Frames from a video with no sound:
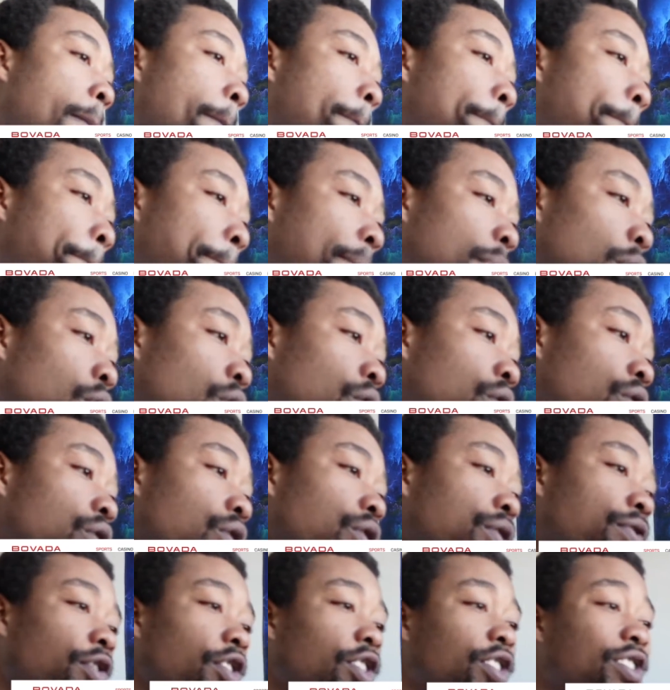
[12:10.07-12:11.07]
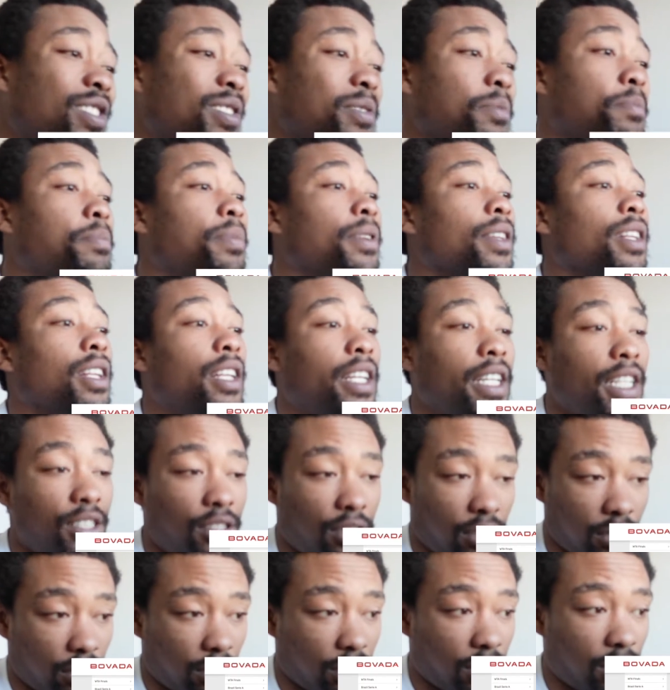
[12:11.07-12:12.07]
Bulls versus
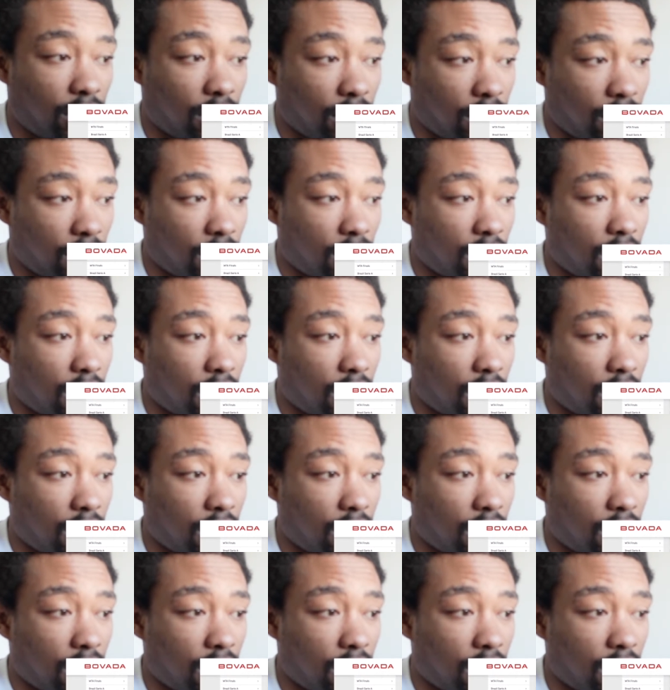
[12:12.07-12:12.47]
Blazers.